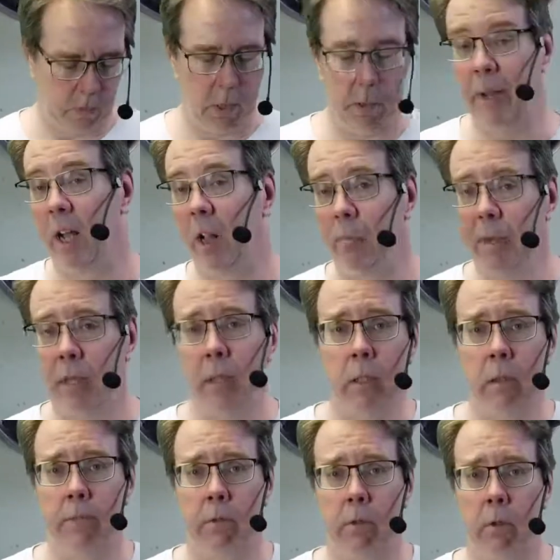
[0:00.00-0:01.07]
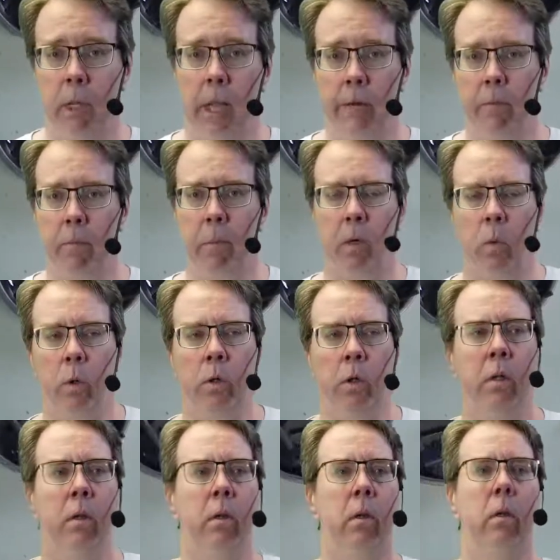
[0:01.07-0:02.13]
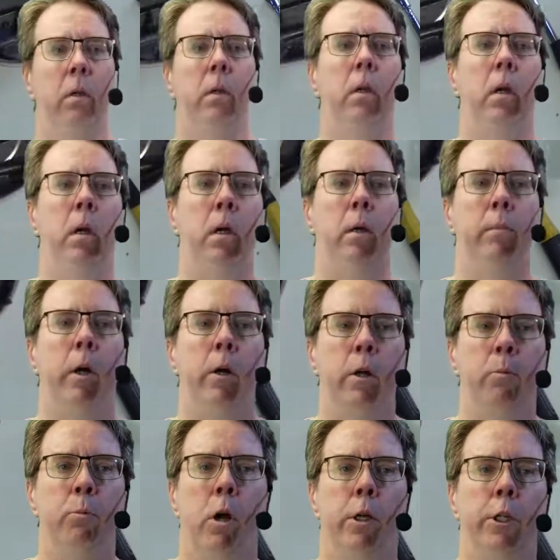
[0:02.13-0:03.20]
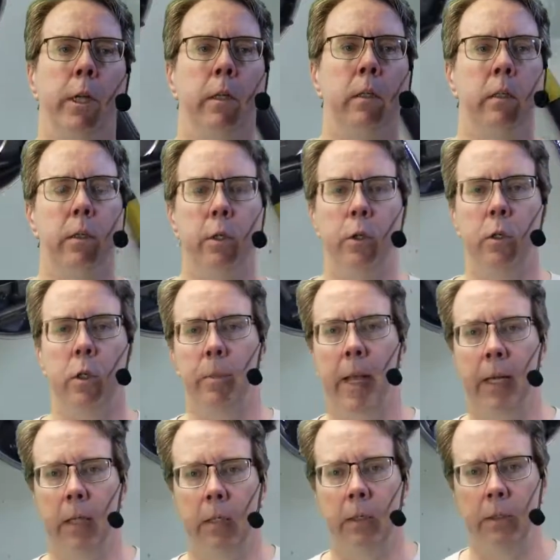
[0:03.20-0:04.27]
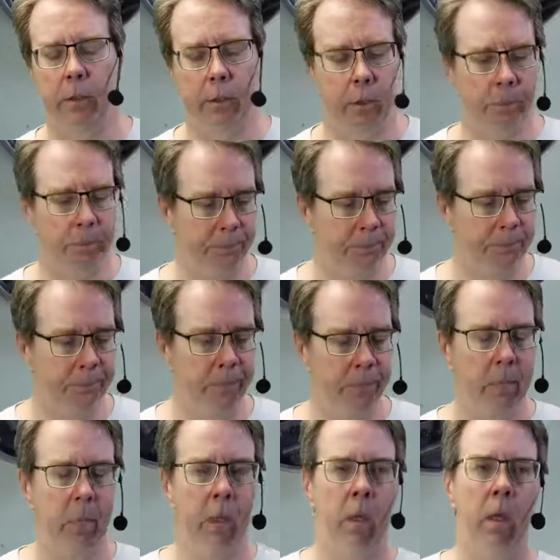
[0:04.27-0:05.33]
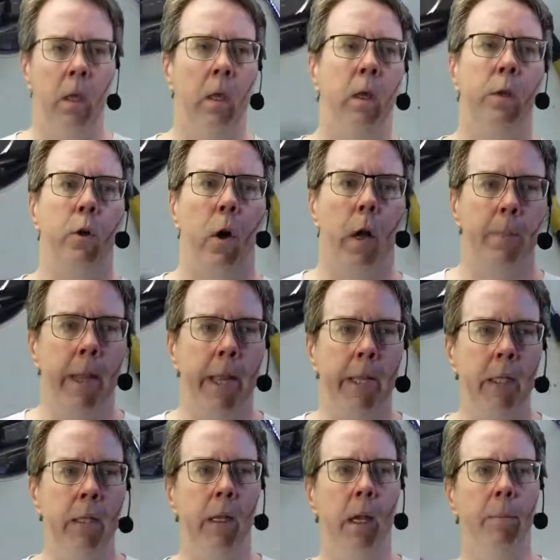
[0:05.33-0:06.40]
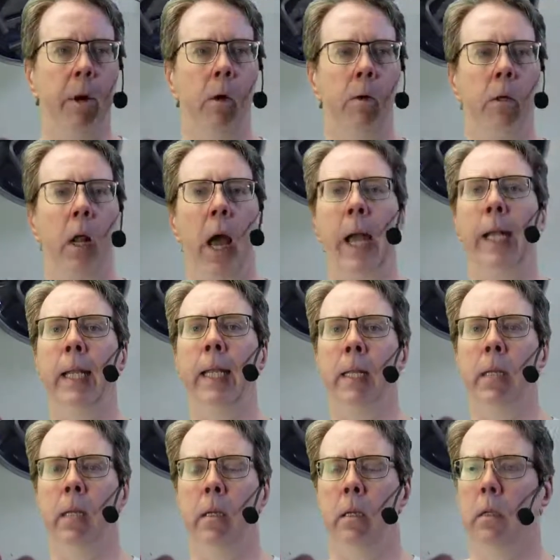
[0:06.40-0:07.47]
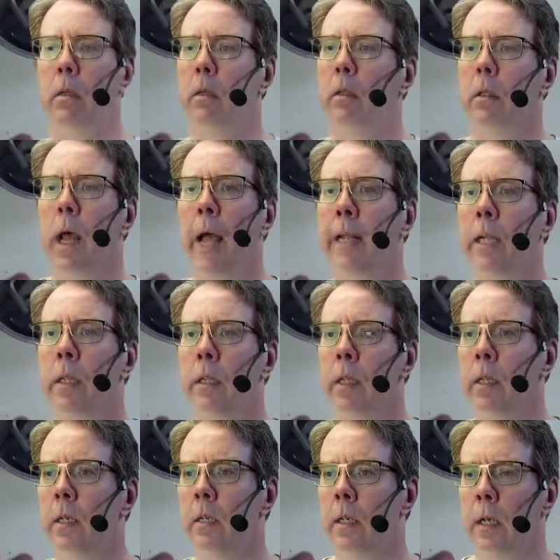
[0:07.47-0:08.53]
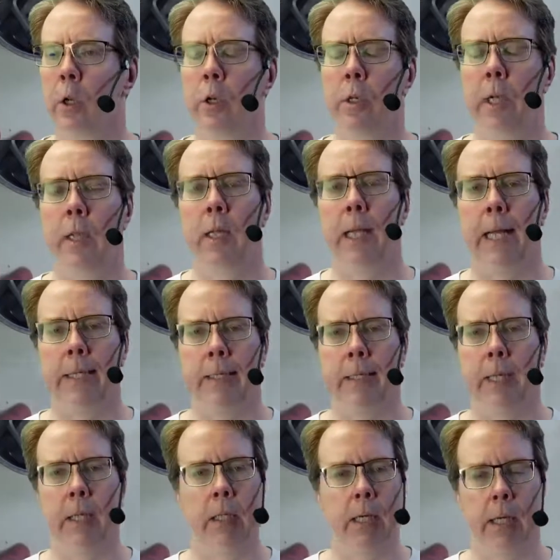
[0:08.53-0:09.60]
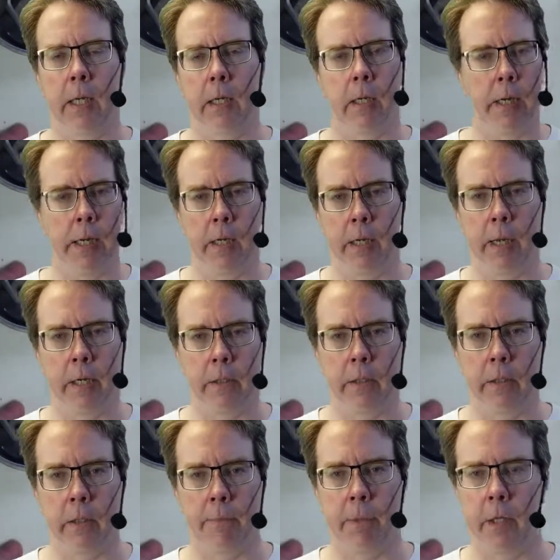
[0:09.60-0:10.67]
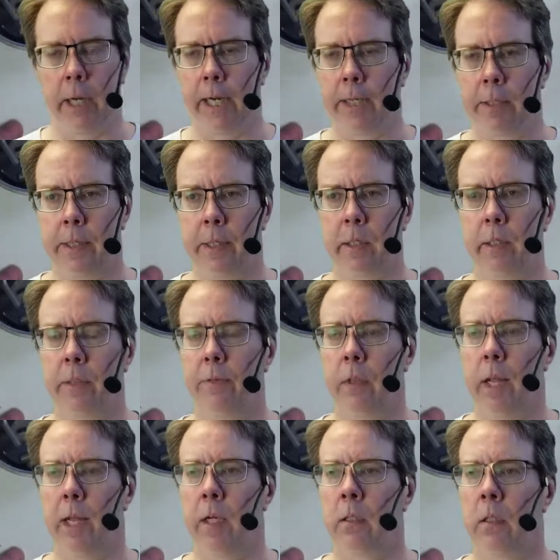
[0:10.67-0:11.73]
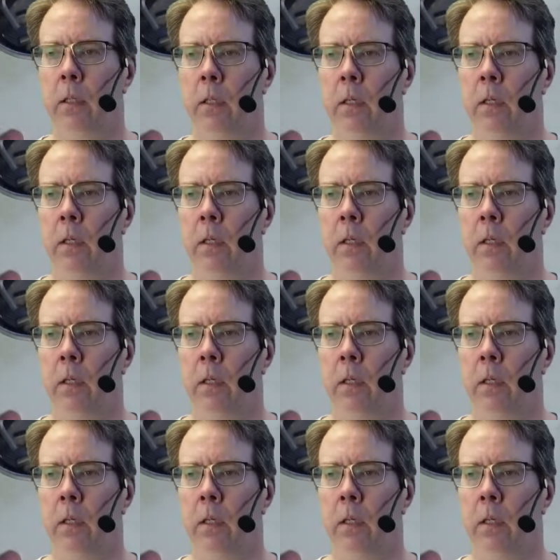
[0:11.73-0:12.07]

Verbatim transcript: lapel pins, for lack of a better word, um, out of your projects using magnets. So. So I made uh, about 90, 90 of these. I couldn't get the last six. I had an index system to 96 flags,